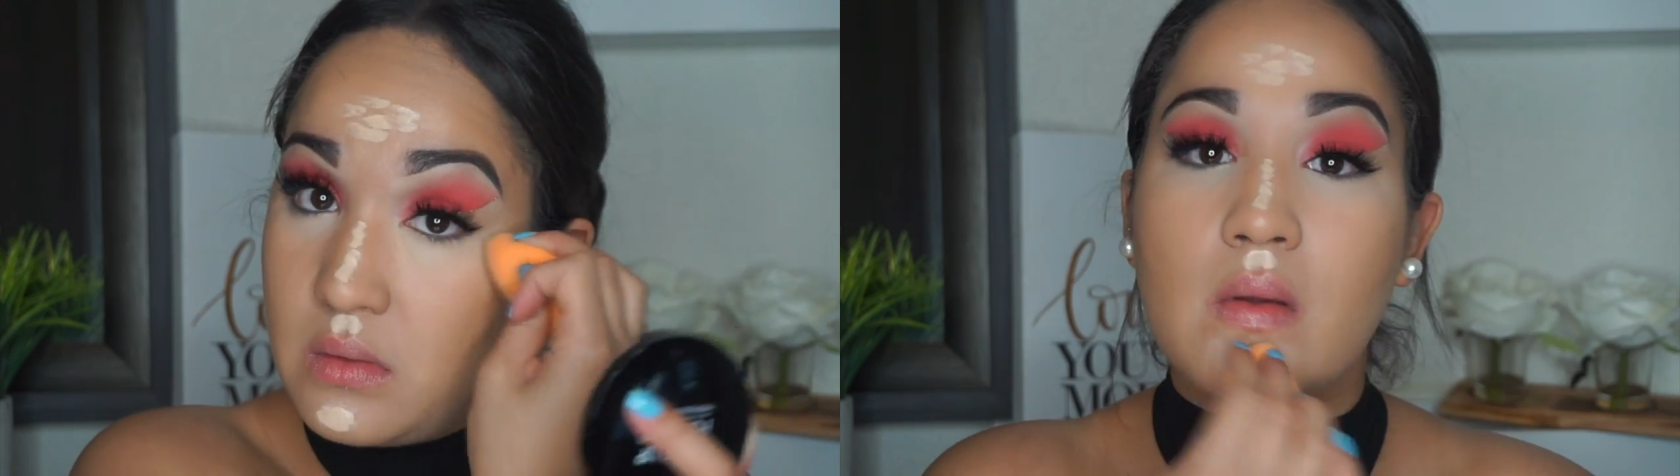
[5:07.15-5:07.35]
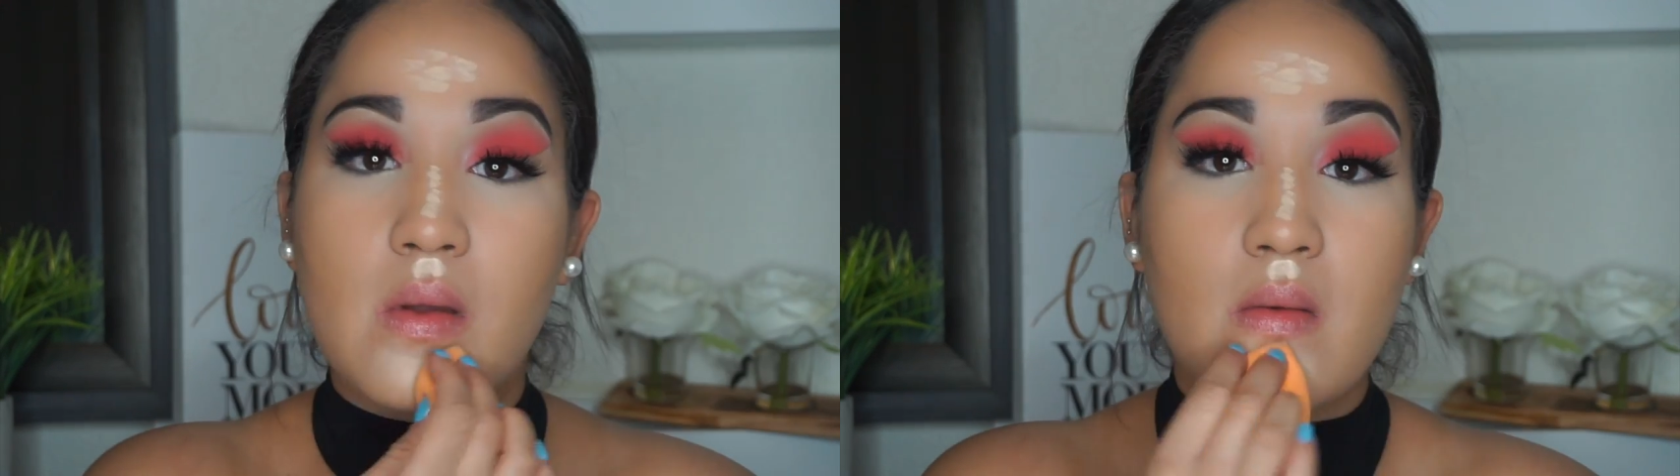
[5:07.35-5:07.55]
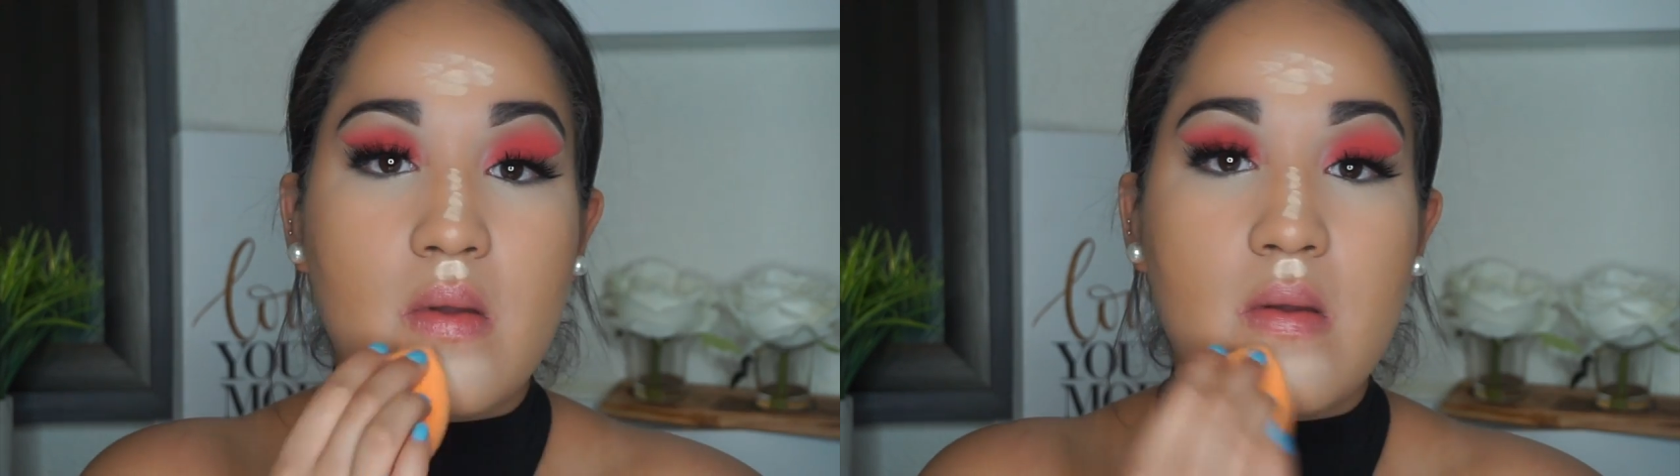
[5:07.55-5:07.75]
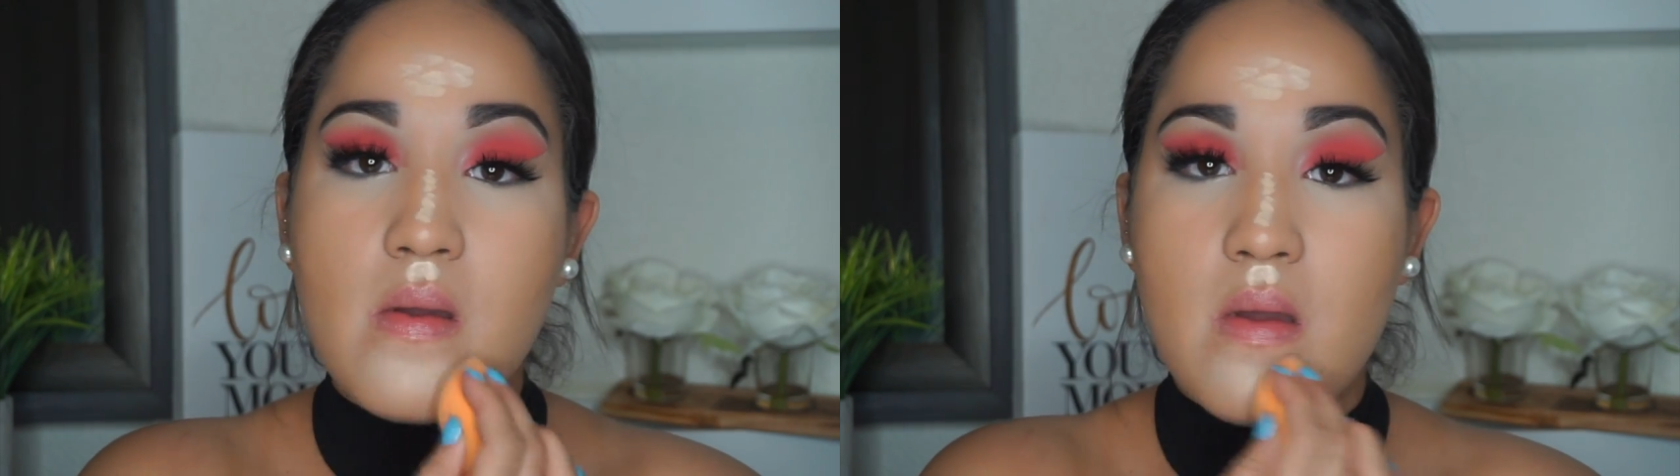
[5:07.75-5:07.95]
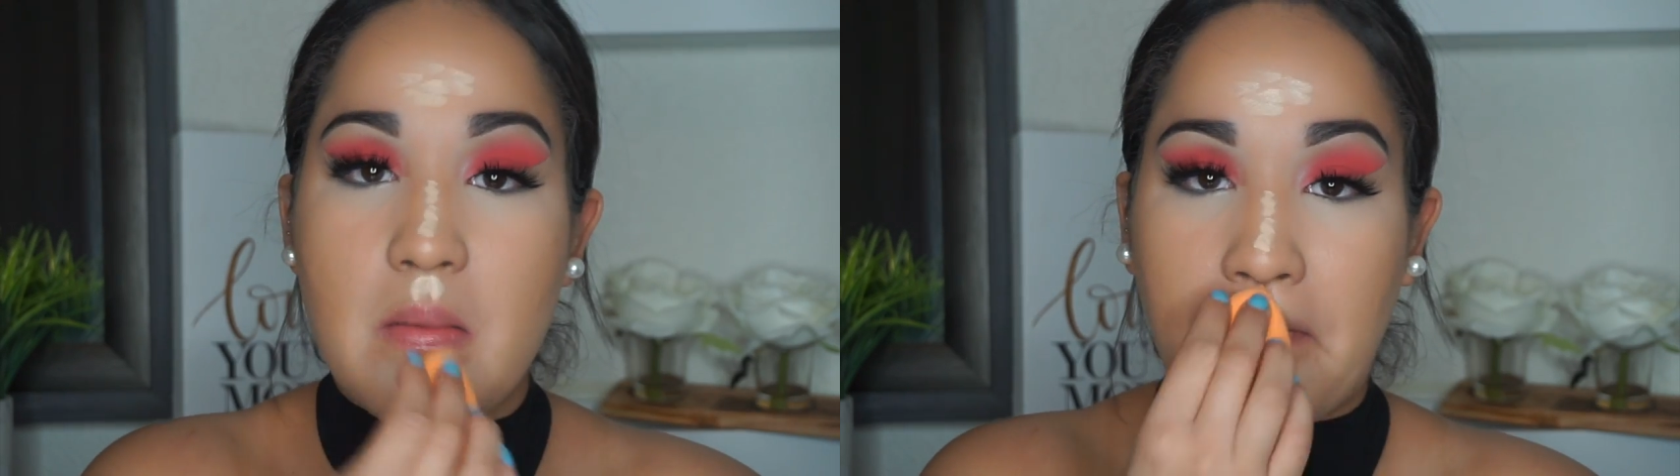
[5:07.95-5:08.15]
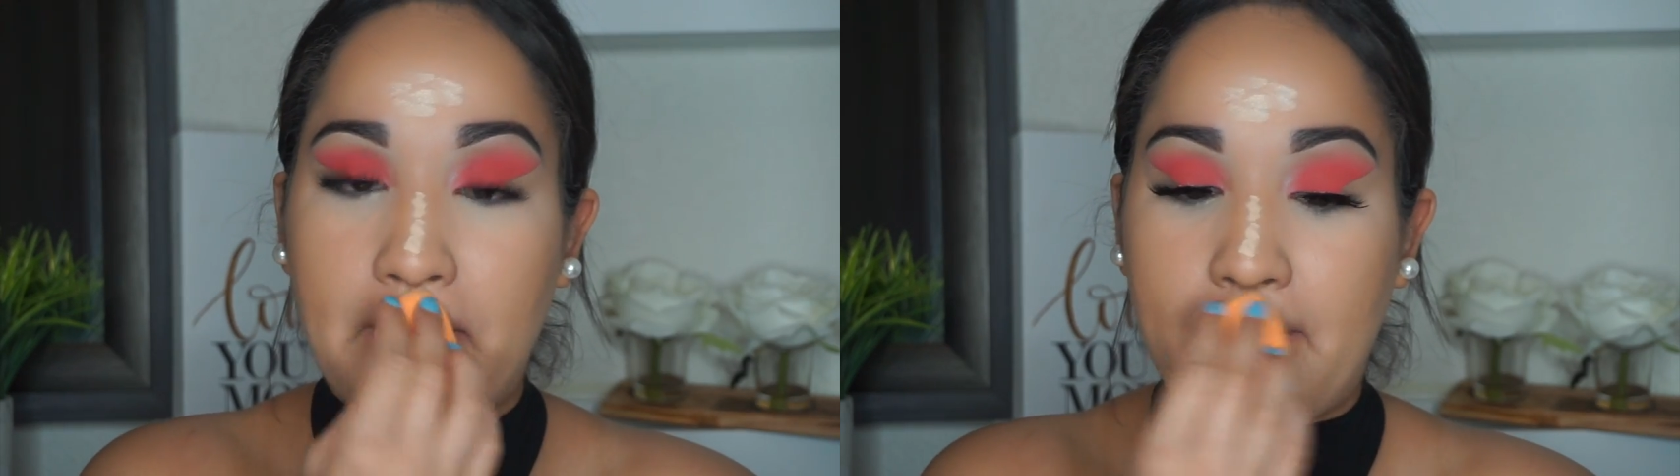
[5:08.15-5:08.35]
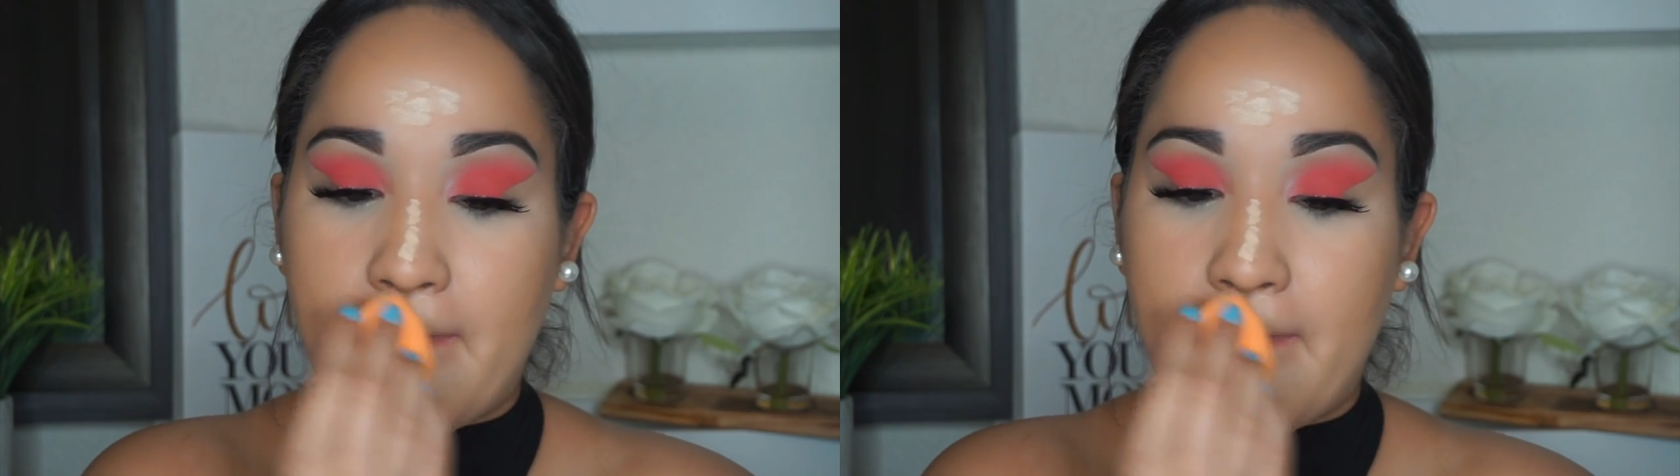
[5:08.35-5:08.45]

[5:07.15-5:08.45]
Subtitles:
And I'm just buffing that